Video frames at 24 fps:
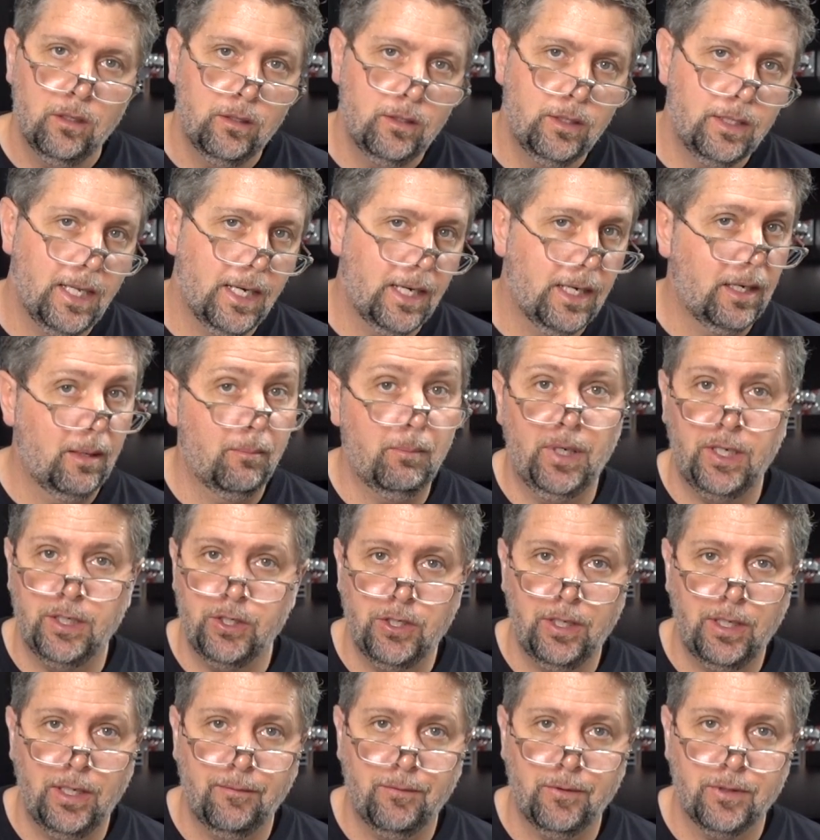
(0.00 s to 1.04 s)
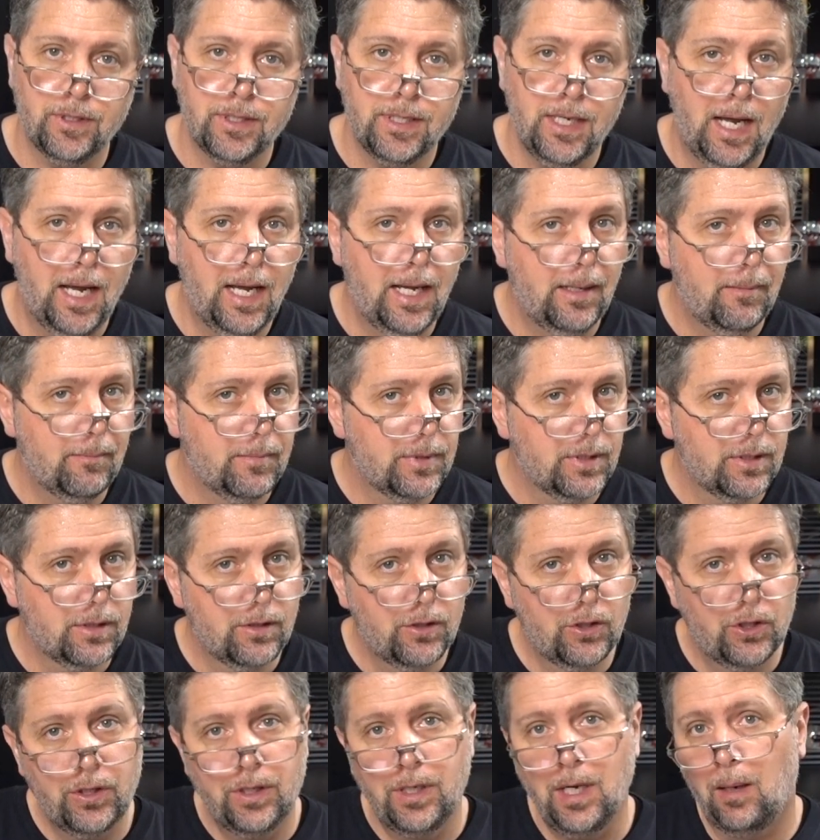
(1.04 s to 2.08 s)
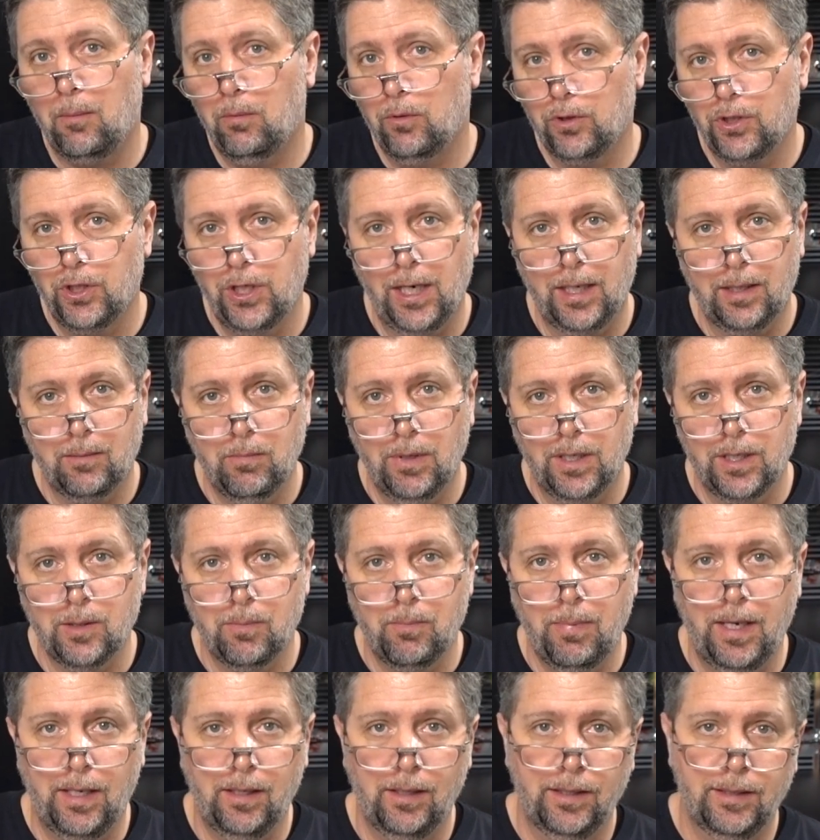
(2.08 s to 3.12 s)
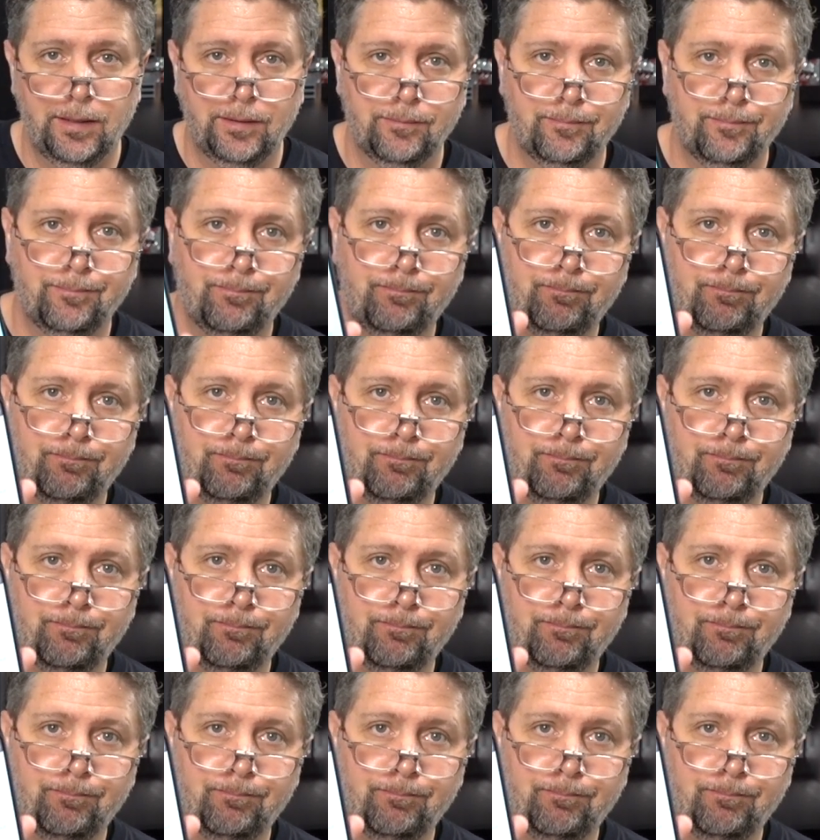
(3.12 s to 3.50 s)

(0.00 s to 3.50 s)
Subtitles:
Did it a bunch of different times, double checked my spelling.